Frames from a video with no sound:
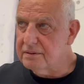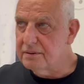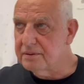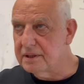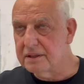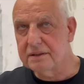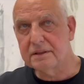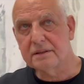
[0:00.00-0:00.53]
do
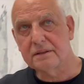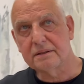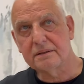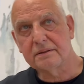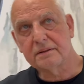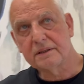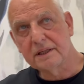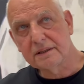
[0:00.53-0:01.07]

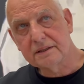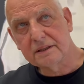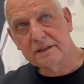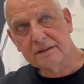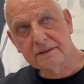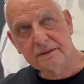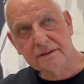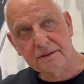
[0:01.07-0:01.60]

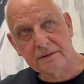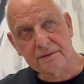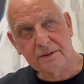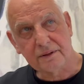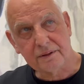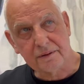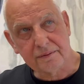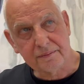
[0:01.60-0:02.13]
this
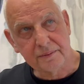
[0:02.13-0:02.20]
sort of